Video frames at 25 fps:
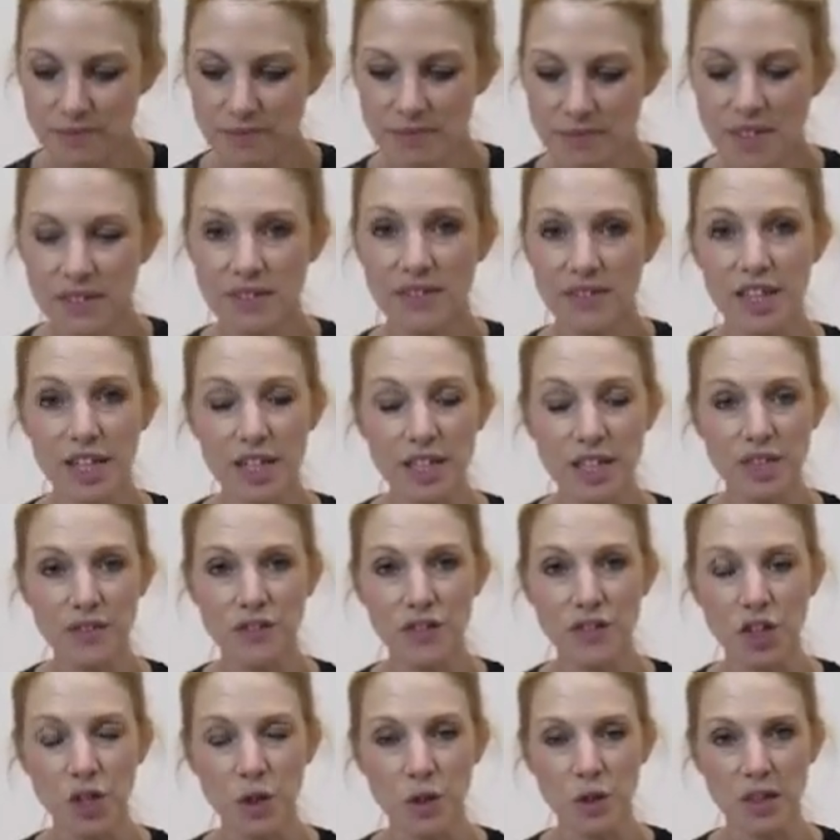for those of
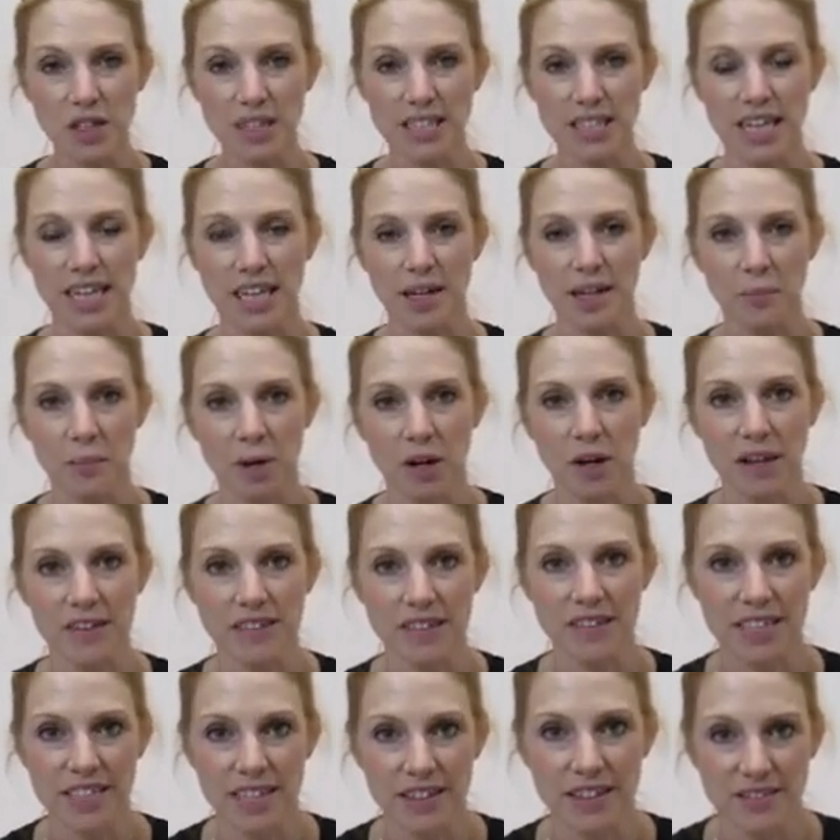you that are taking part in
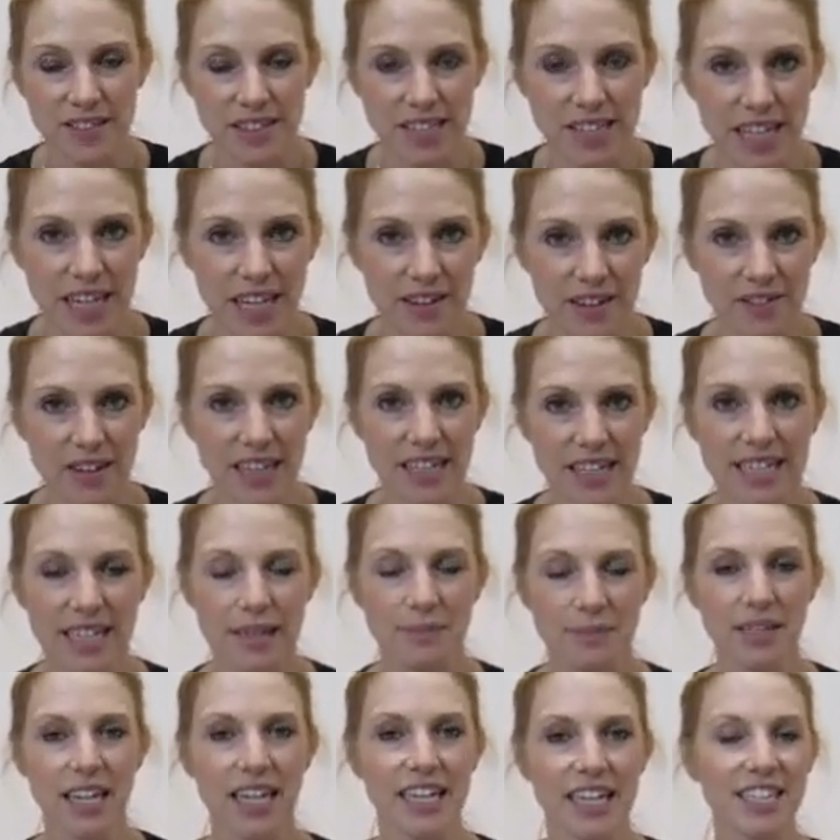the 7-day Flat
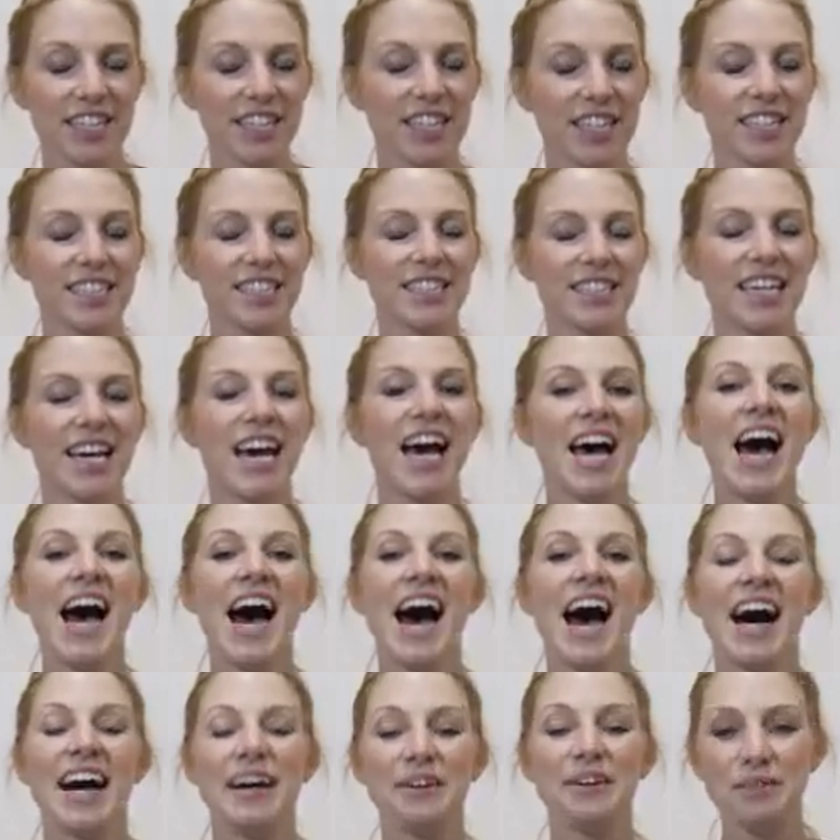Abs Kickstarter,
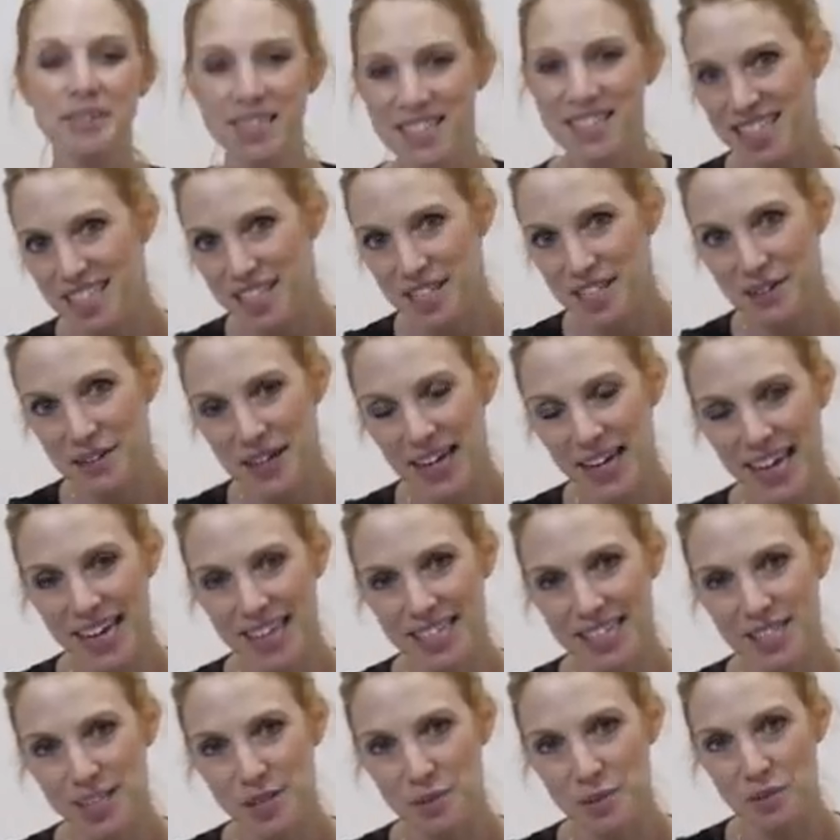I will see you
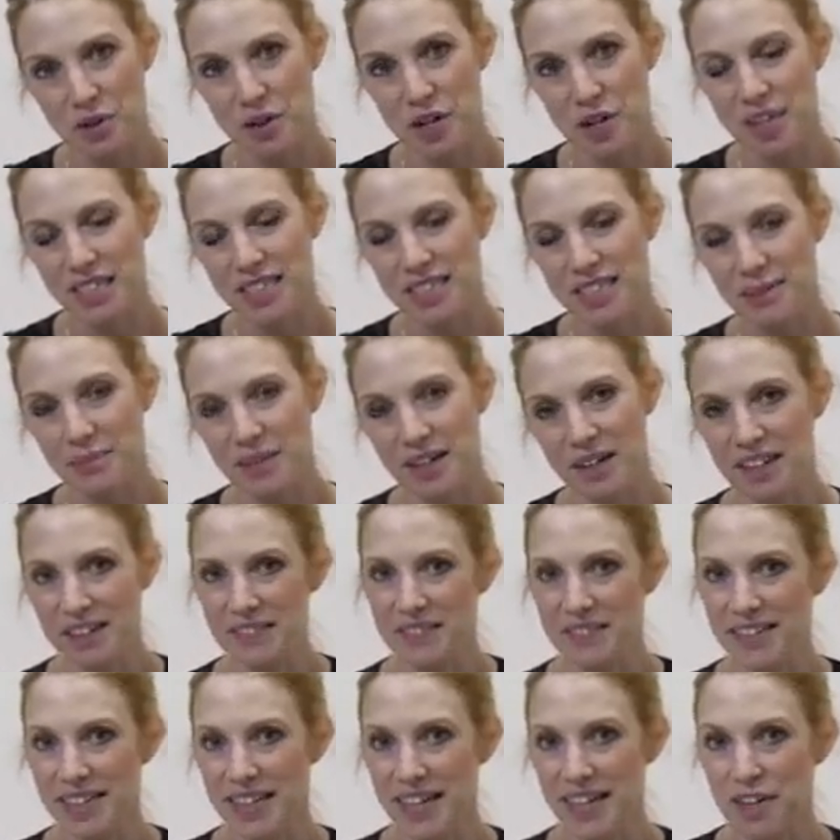again tomorrow because I'm live
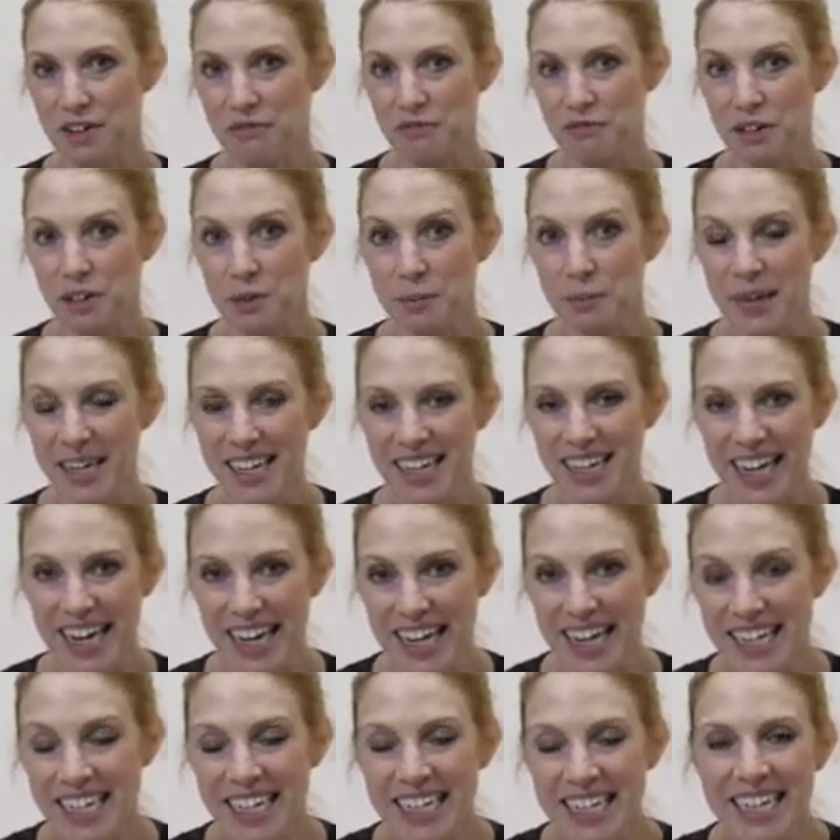in that group again.